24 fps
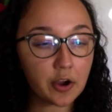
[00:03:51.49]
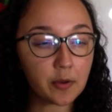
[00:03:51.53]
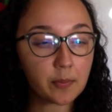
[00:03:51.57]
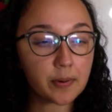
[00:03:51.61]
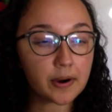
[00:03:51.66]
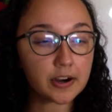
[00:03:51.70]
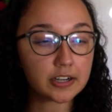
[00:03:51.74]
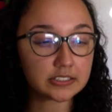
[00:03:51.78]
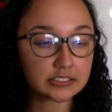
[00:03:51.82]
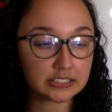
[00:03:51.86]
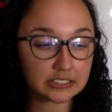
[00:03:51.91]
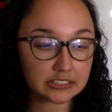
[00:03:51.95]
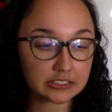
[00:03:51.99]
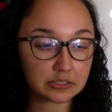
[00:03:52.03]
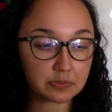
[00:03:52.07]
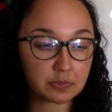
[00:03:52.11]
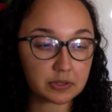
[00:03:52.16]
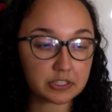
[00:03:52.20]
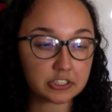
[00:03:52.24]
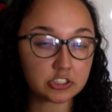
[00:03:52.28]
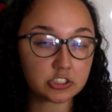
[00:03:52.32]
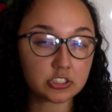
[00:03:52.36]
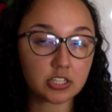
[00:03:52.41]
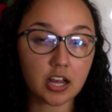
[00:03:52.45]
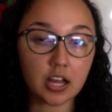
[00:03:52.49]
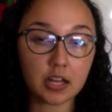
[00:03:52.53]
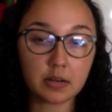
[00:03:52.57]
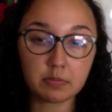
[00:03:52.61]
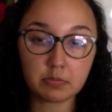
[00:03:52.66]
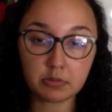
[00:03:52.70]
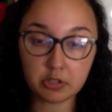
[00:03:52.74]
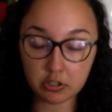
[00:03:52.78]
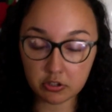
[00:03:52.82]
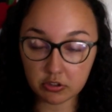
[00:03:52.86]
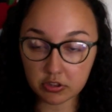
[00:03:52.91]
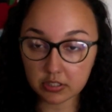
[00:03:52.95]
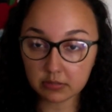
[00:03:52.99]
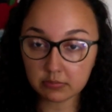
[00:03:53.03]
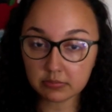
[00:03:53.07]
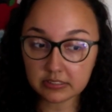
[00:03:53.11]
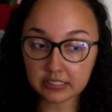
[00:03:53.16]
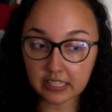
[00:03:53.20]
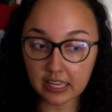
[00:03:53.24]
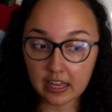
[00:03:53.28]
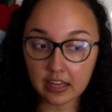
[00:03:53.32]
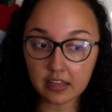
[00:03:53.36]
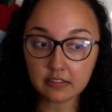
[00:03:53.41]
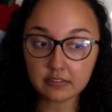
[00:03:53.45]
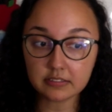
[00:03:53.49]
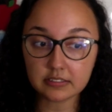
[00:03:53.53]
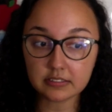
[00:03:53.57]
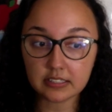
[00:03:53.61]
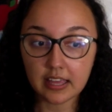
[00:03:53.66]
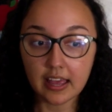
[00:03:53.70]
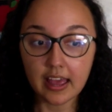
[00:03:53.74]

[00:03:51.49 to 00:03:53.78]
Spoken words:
participants to unmute themselves,